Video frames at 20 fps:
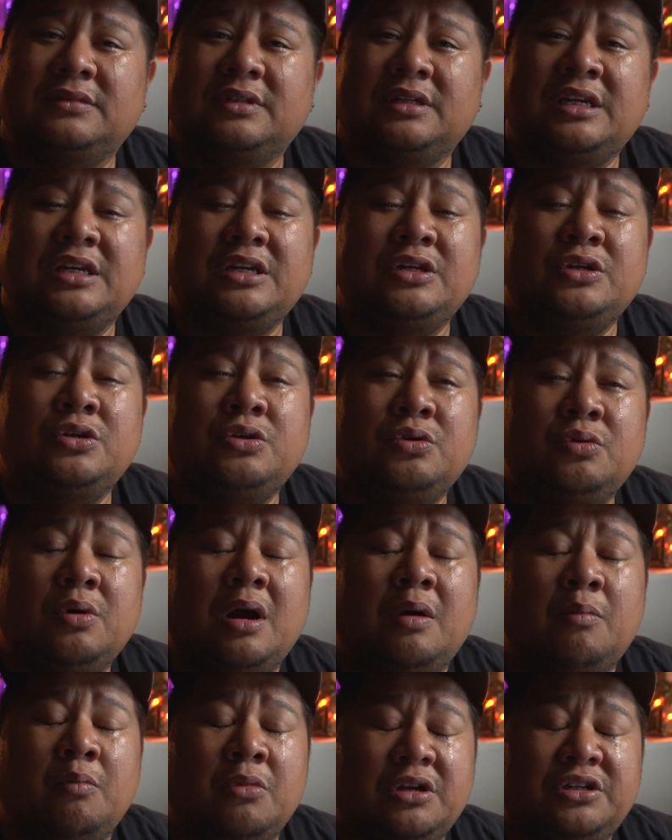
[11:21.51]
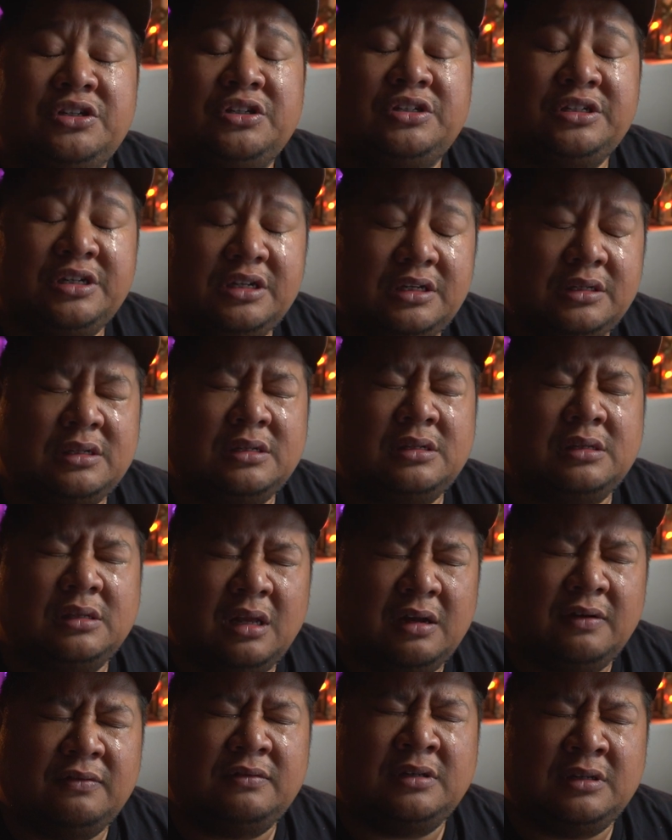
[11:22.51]
He knew how much Jesus
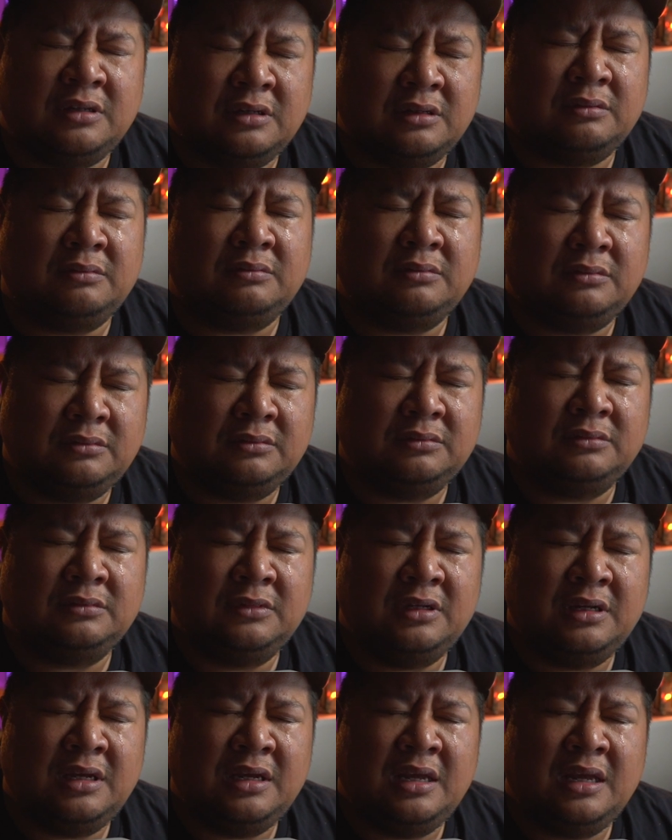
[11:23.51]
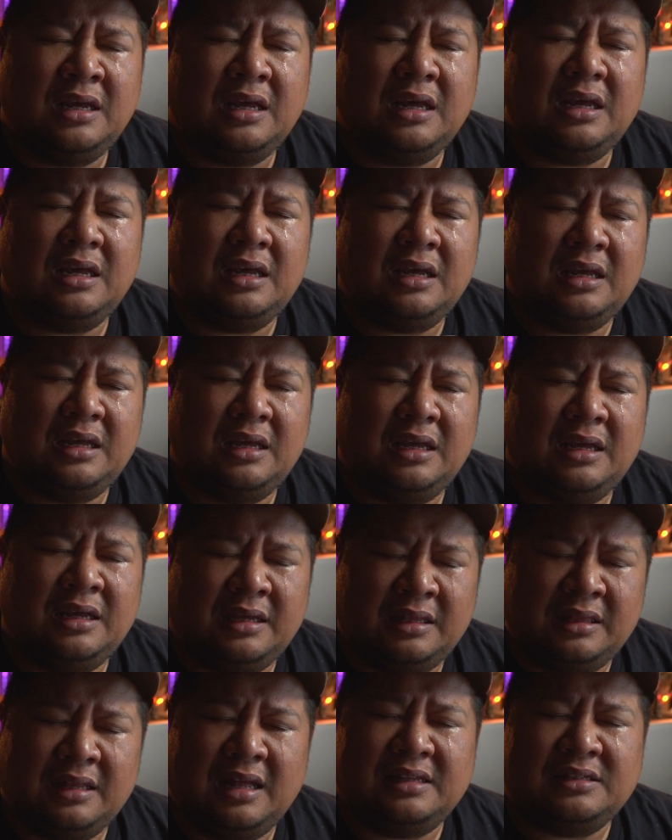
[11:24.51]
loved him,
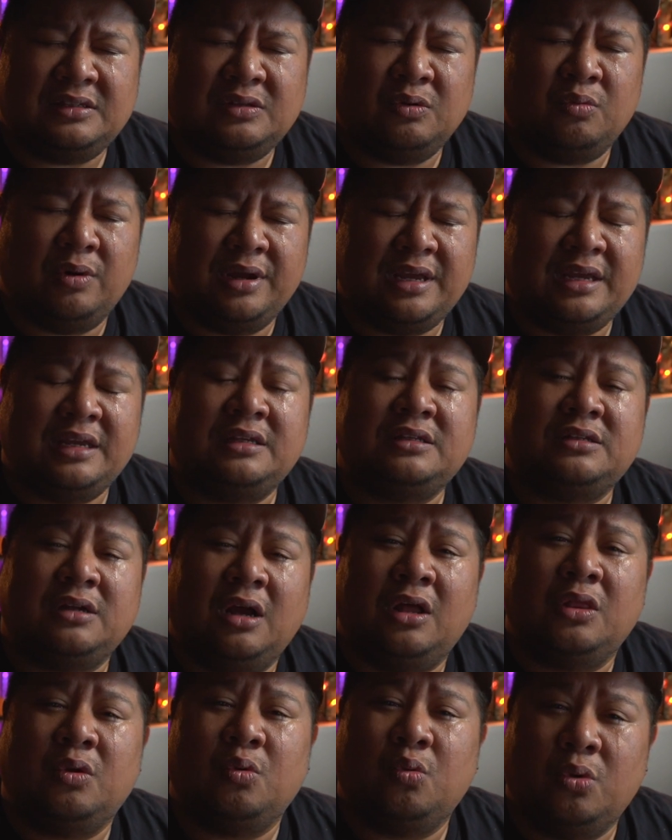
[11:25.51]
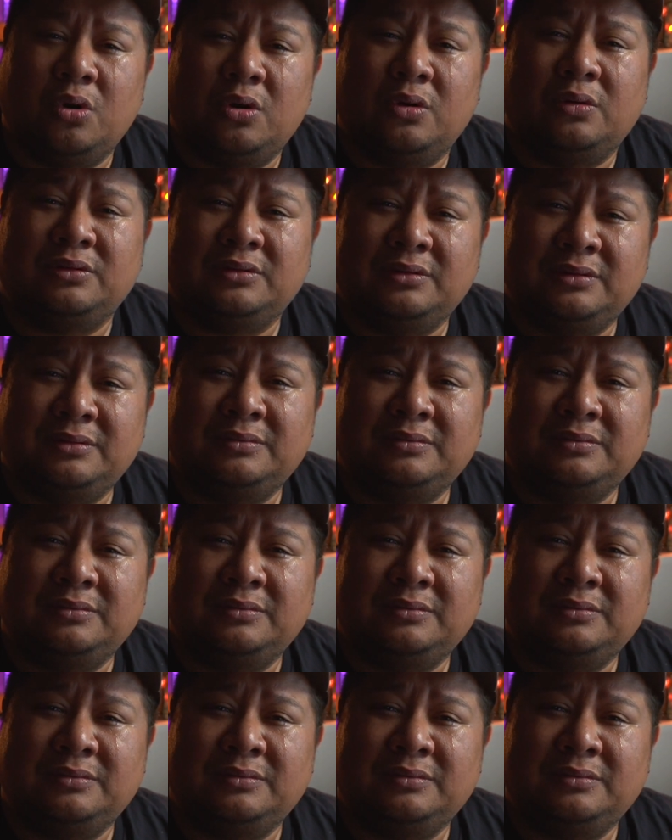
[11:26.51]
and that's the way he saw the world.